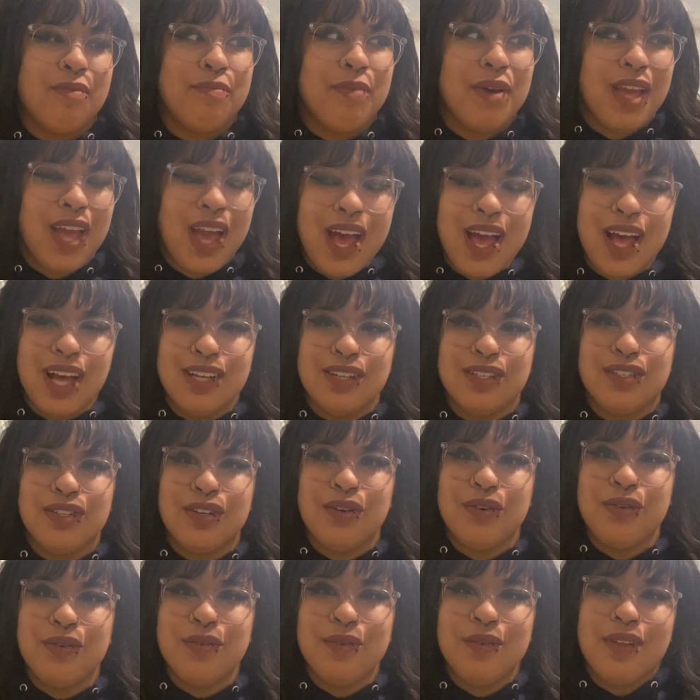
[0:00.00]
But yeah,
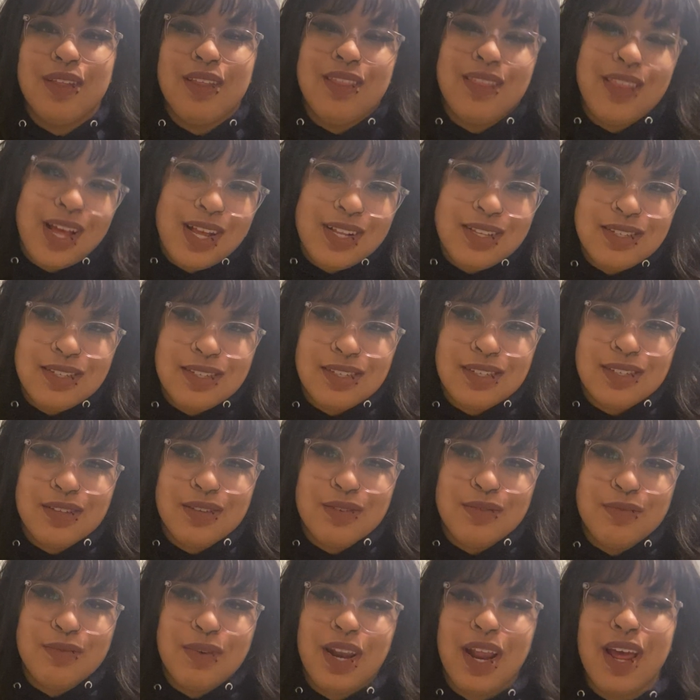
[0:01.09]
so that's
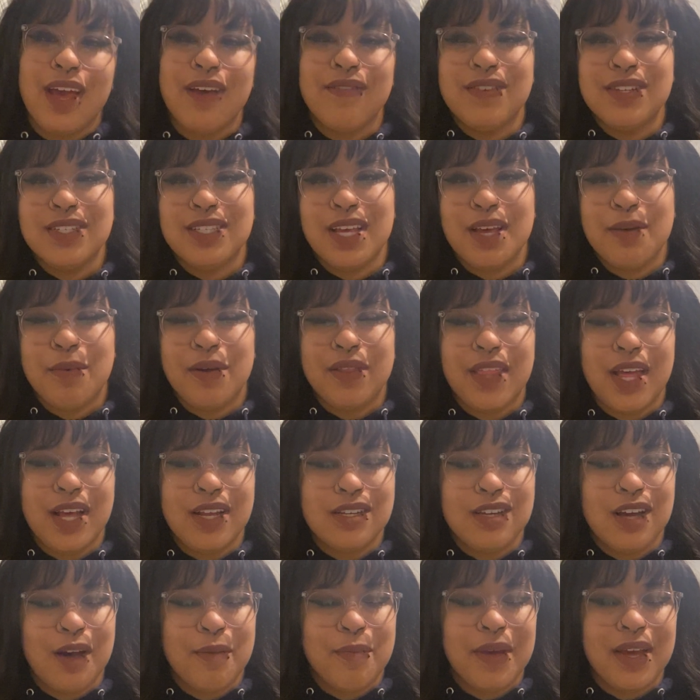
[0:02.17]
what I have to say about that
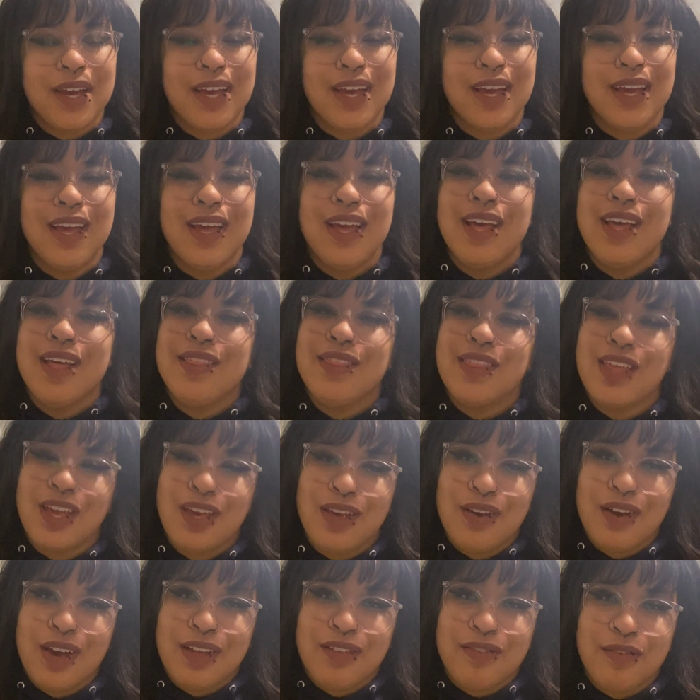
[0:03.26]
topic. Thank
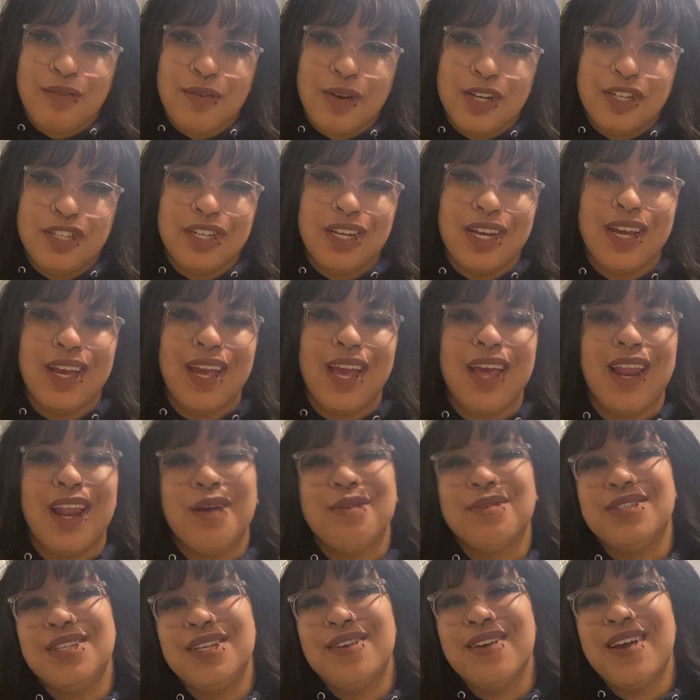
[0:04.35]
you guys for watching, and I
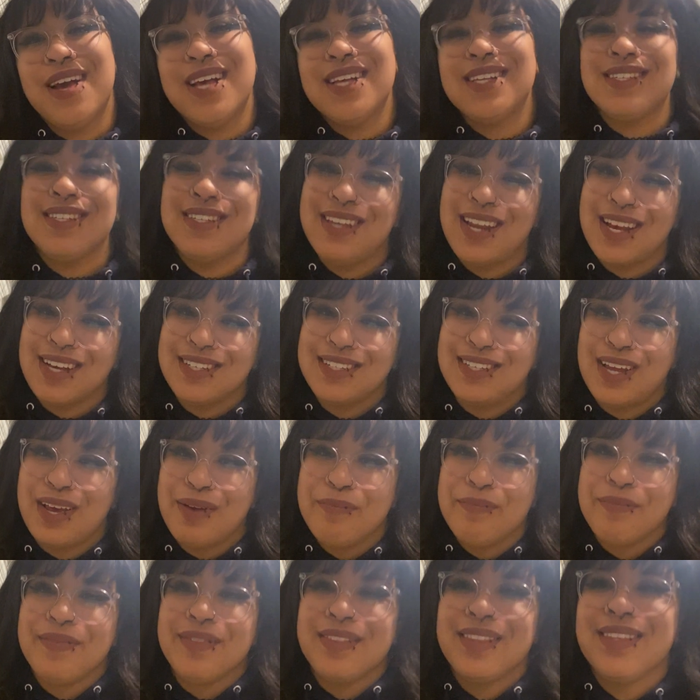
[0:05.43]
will see you guys next
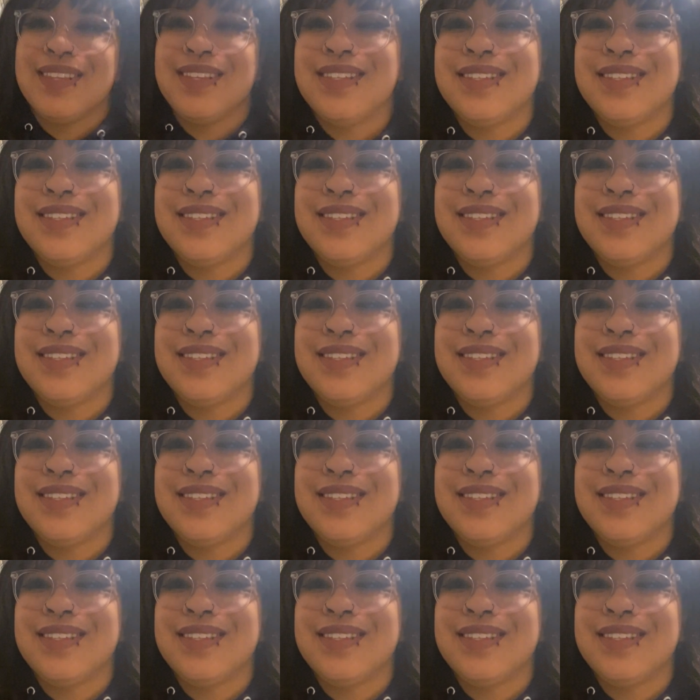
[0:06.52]
time.